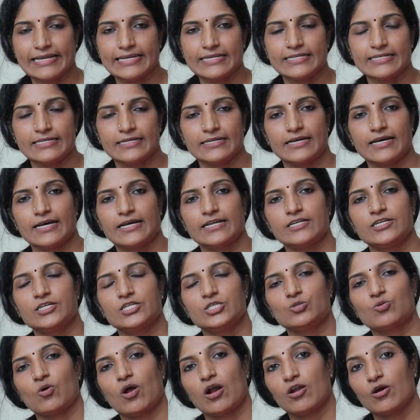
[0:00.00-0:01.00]
gait, and
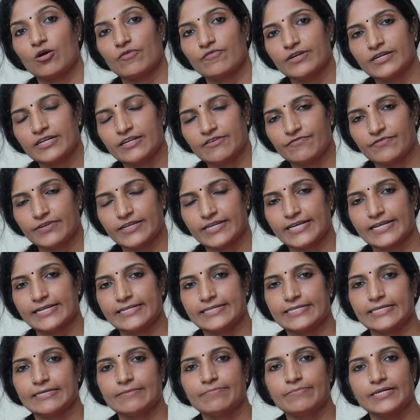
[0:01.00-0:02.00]
swallowing
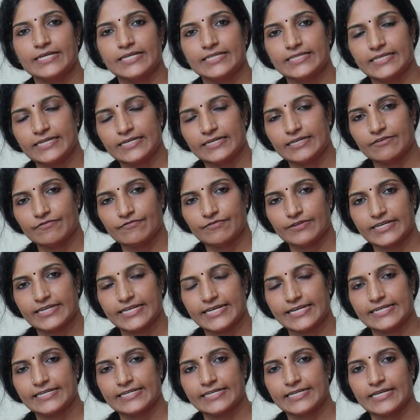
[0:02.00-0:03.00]
difficulty, breathing
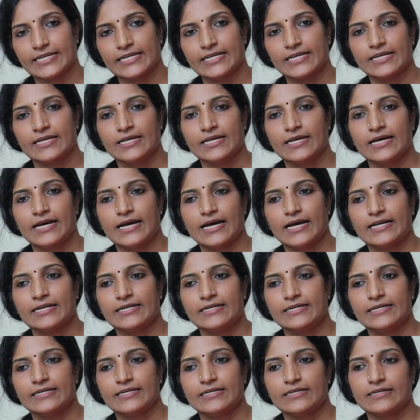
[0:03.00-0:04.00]
difficulty,
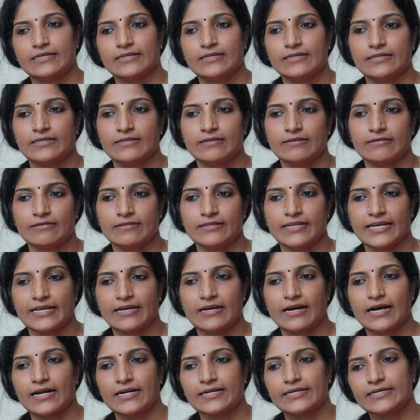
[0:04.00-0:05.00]
and they
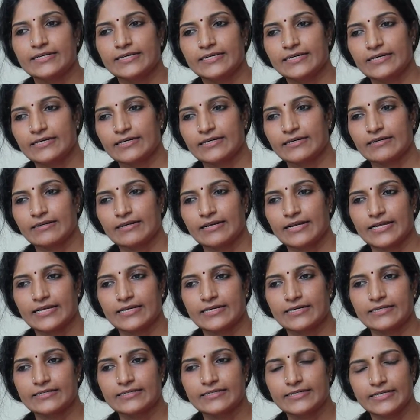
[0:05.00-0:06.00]
can't
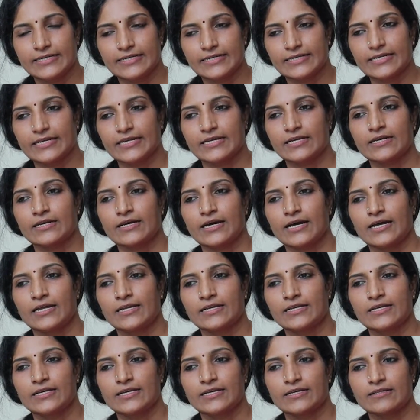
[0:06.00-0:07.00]
like drinking,
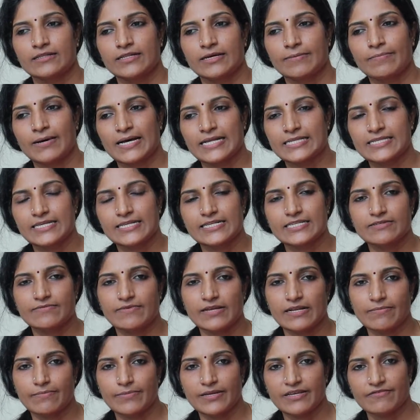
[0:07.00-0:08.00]
and the muscles
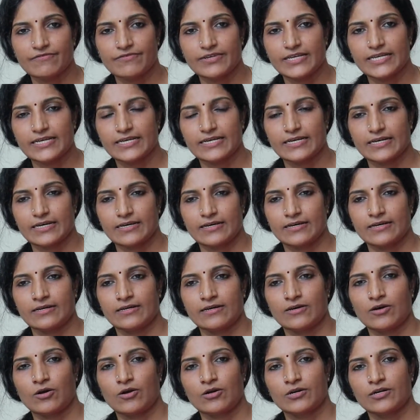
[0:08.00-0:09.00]
will be weak
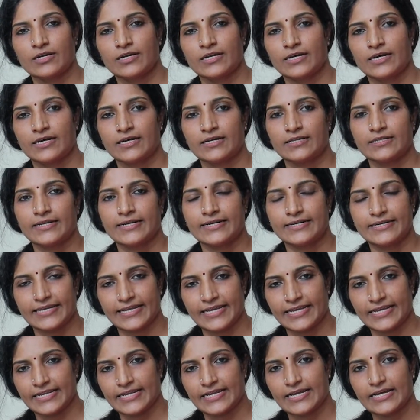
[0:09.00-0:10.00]
on that
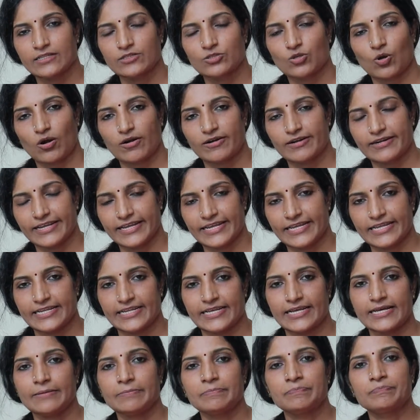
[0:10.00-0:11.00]
area, throat
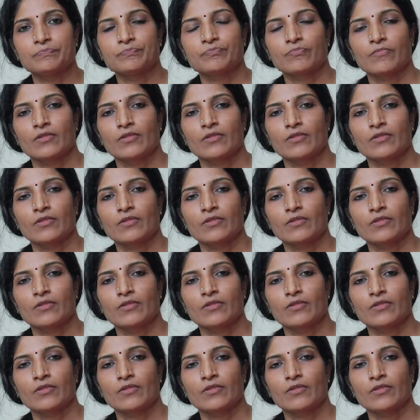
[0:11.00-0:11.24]
area.